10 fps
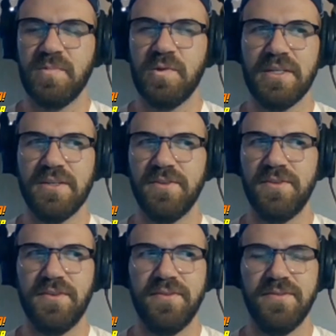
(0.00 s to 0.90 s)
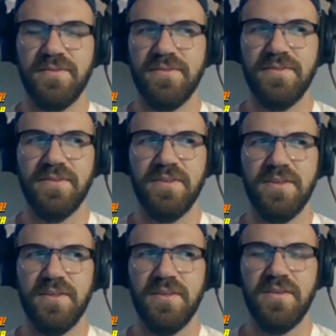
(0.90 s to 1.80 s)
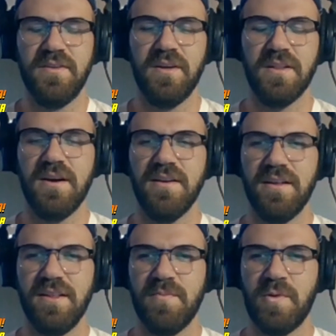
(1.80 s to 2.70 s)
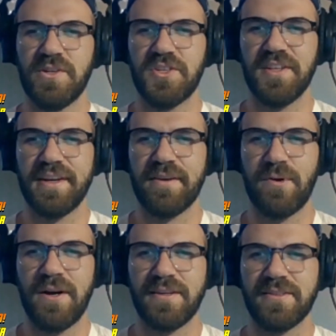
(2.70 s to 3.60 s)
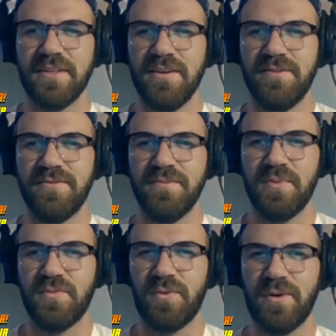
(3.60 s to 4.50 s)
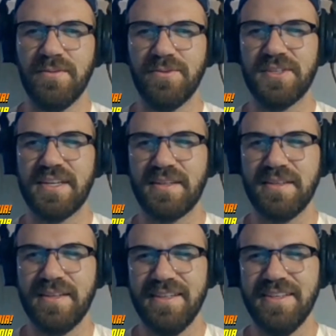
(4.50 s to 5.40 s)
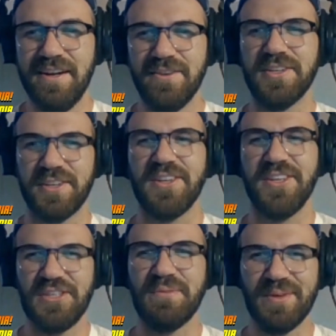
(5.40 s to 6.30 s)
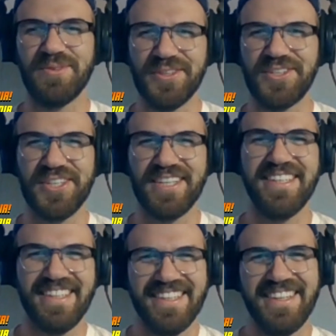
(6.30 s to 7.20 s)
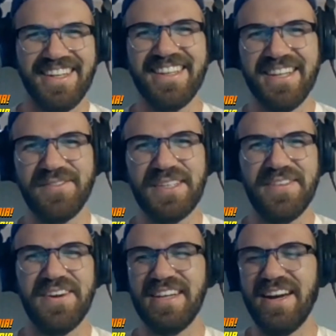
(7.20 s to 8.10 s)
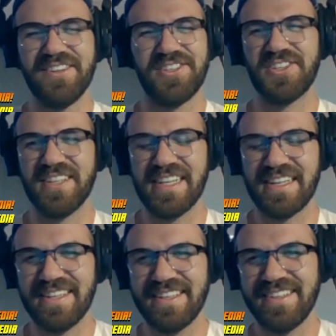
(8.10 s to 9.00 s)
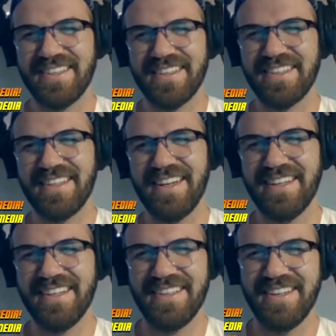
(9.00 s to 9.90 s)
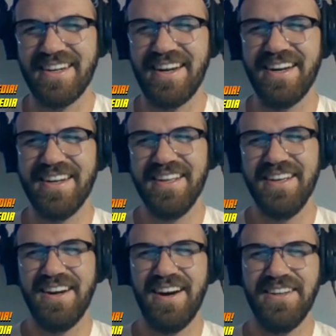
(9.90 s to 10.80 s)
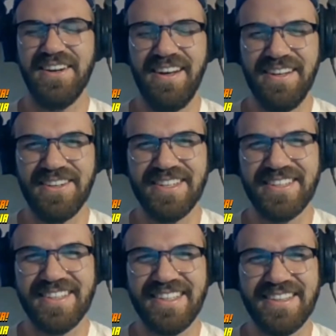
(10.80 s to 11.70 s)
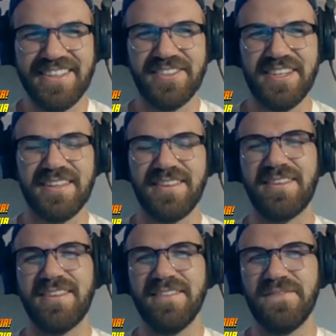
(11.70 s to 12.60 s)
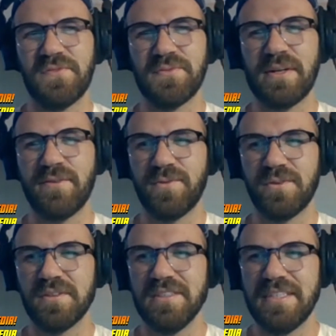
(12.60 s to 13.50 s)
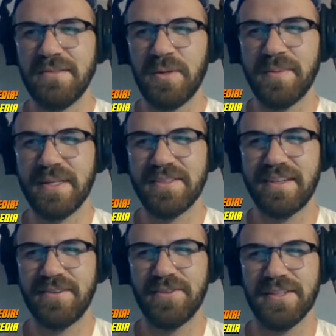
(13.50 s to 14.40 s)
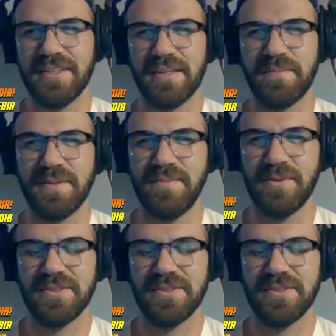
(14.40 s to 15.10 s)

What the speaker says: What else? A lot more just like rock stuff. Before it was like I was like emo's the shit. I love emo. Now it's just like I I honestly there's like 3 or 4 good emo bands that I really like, but